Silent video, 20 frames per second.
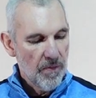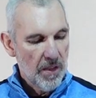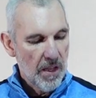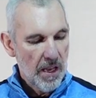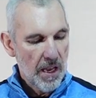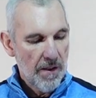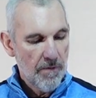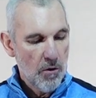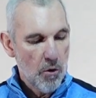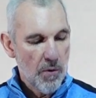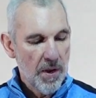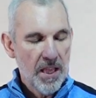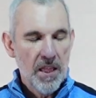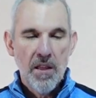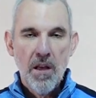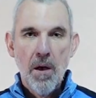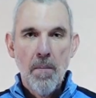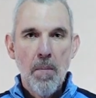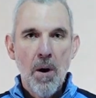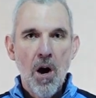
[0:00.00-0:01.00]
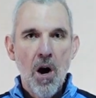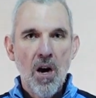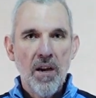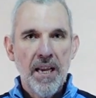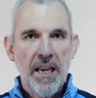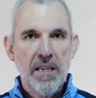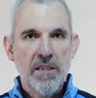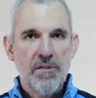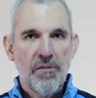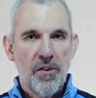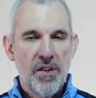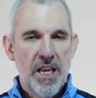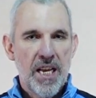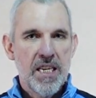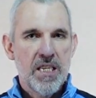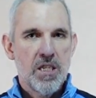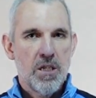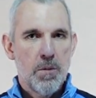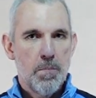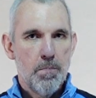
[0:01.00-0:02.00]
if you're in the market for
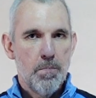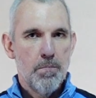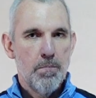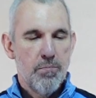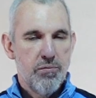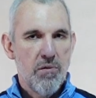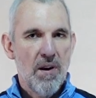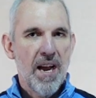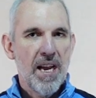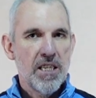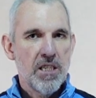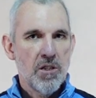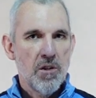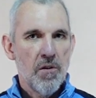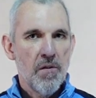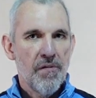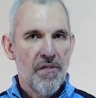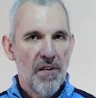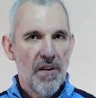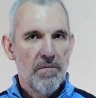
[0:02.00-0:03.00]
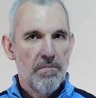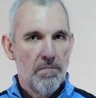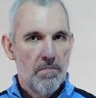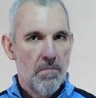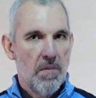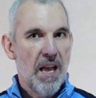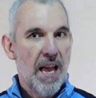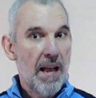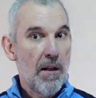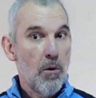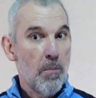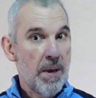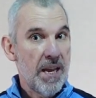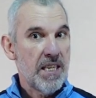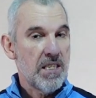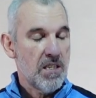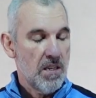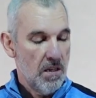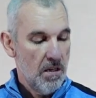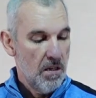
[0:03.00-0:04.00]
this price of
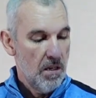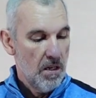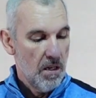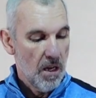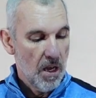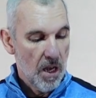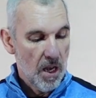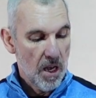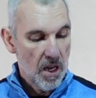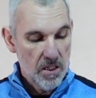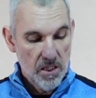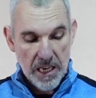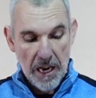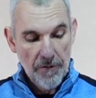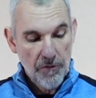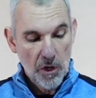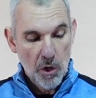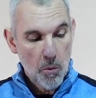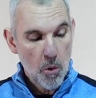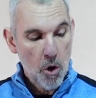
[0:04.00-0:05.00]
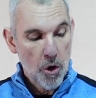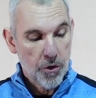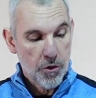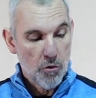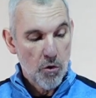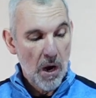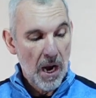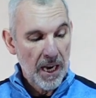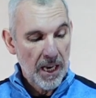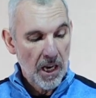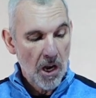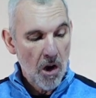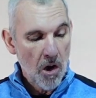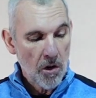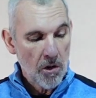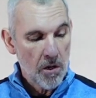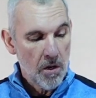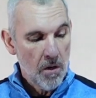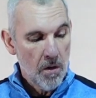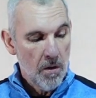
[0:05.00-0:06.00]
helmet, definitely worth trying
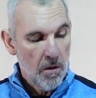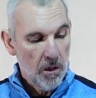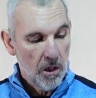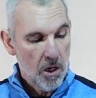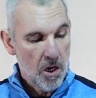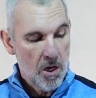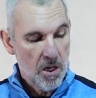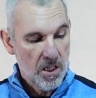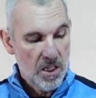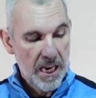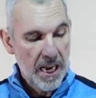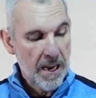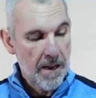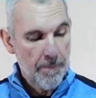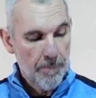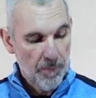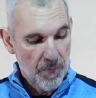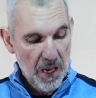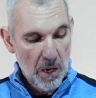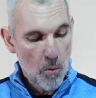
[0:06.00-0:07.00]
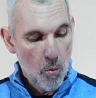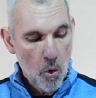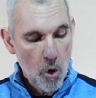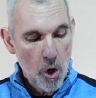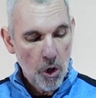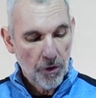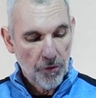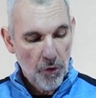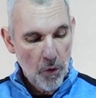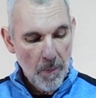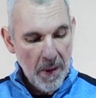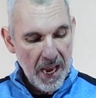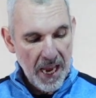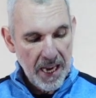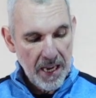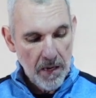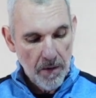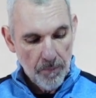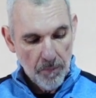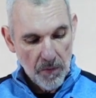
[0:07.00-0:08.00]
on, because I say it worked for
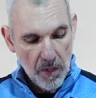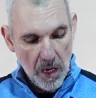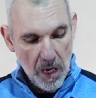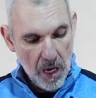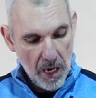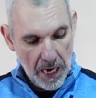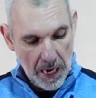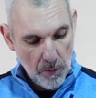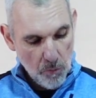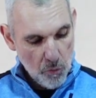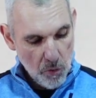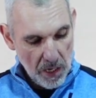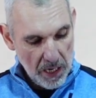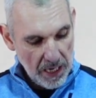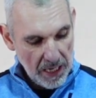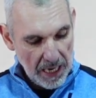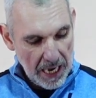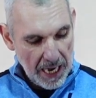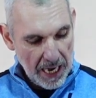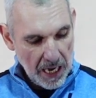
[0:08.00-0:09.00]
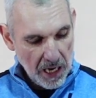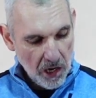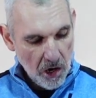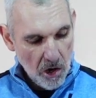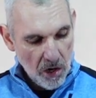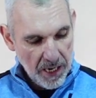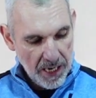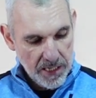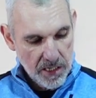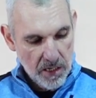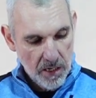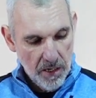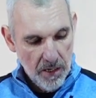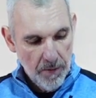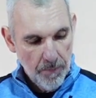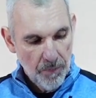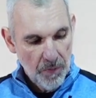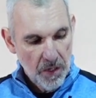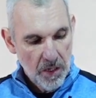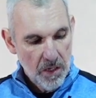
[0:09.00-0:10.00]
me and I'm really glad I got it.
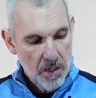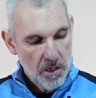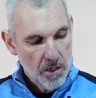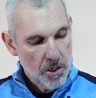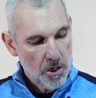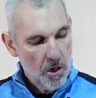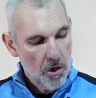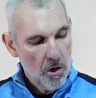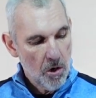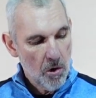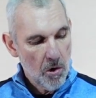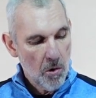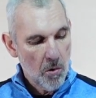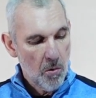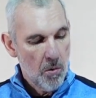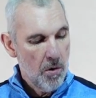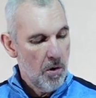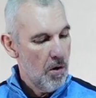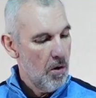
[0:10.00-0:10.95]
So